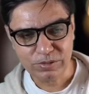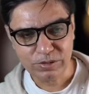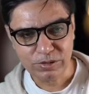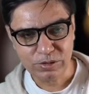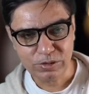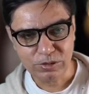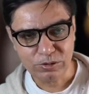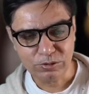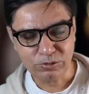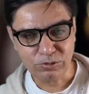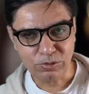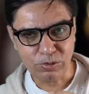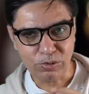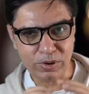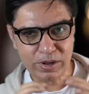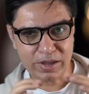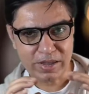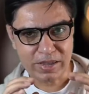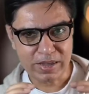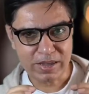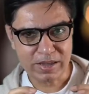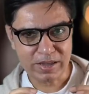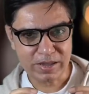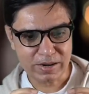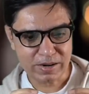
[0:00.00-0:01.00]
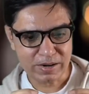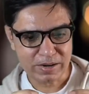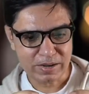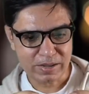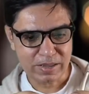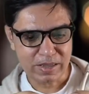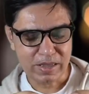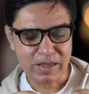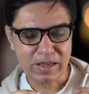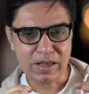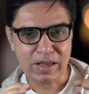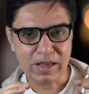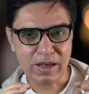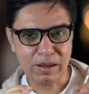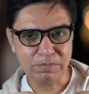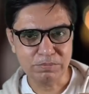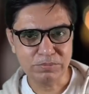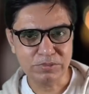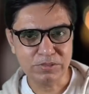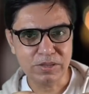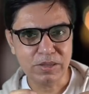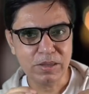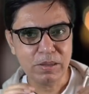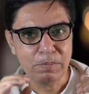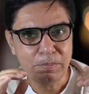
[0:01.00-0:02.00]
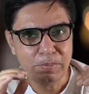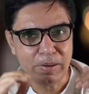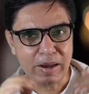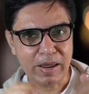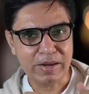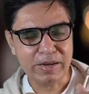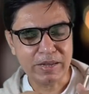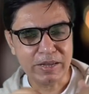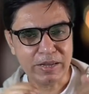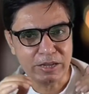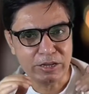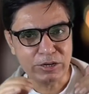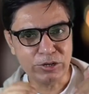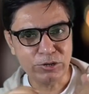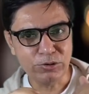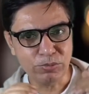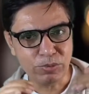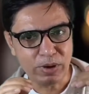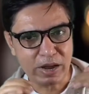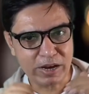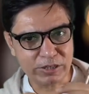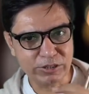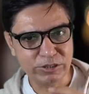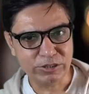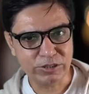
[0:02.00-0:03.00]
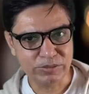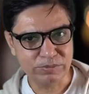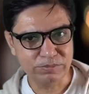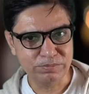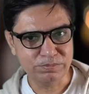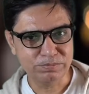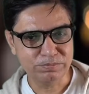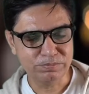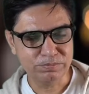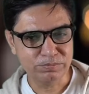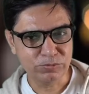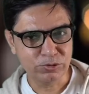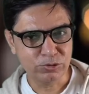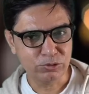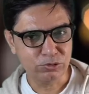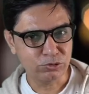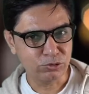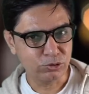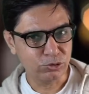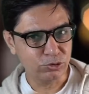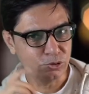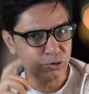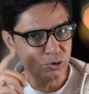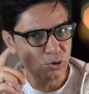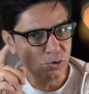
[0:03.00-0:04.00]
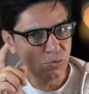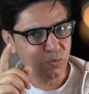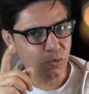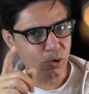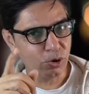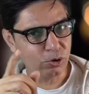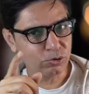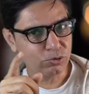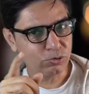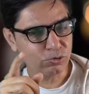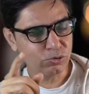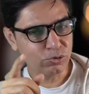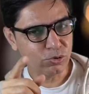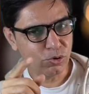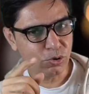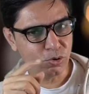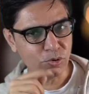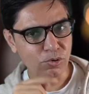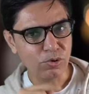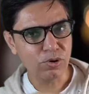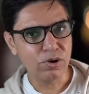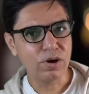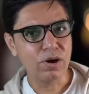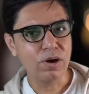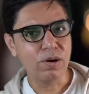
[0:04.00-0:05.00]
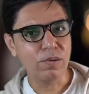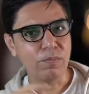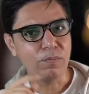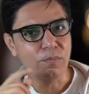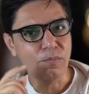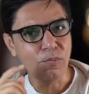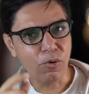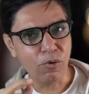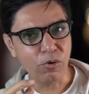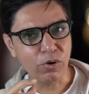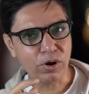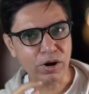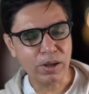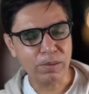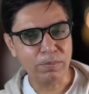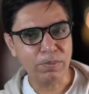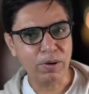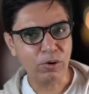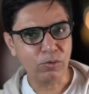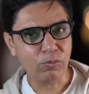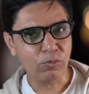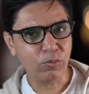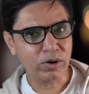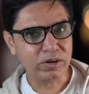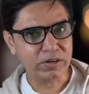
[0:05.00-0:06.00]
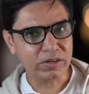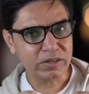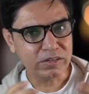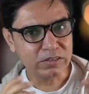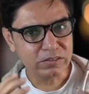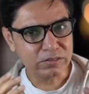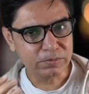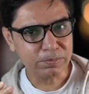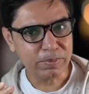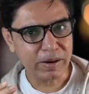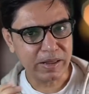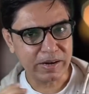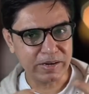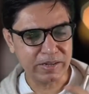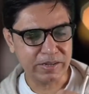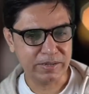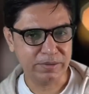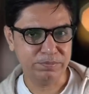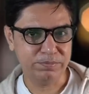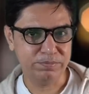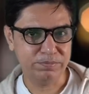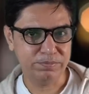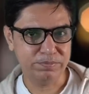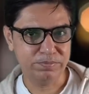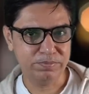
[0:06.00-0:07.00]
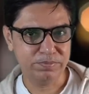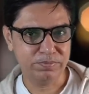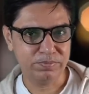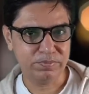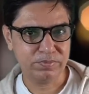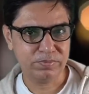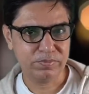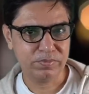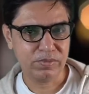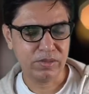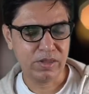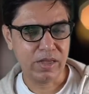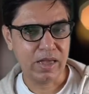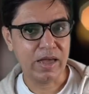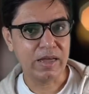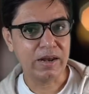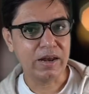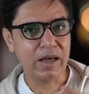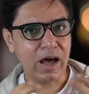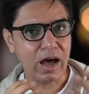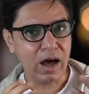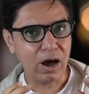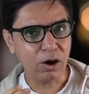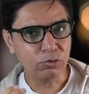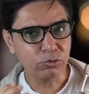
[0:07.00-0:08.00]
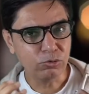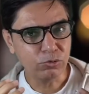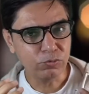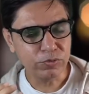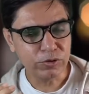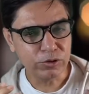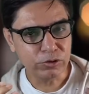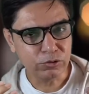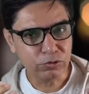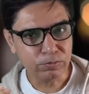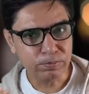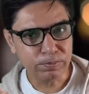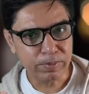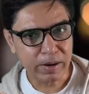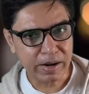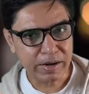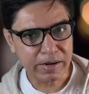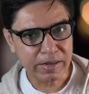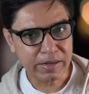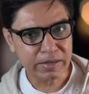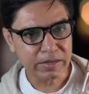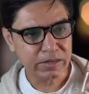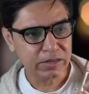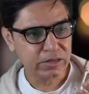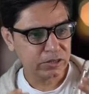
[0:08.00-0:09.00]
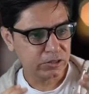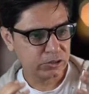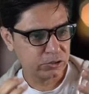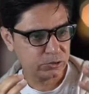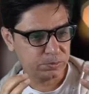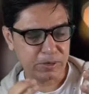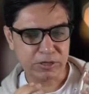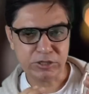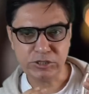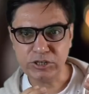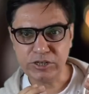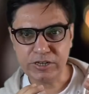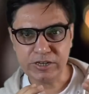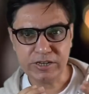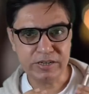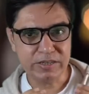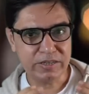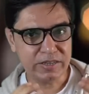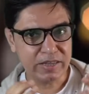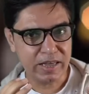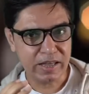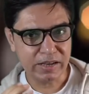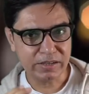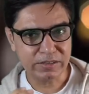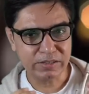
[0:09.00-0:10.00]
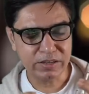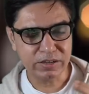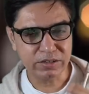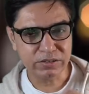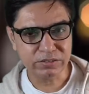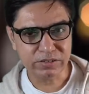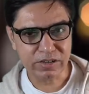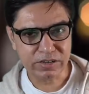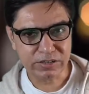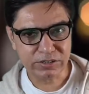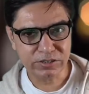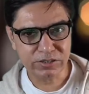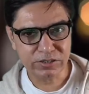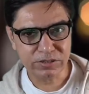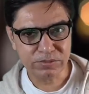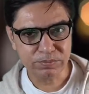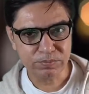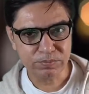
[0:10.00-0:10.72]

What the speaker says: So here comes planning into action. So do you want to know more about what is planning and how do we do planning, especially in the healthcare sector?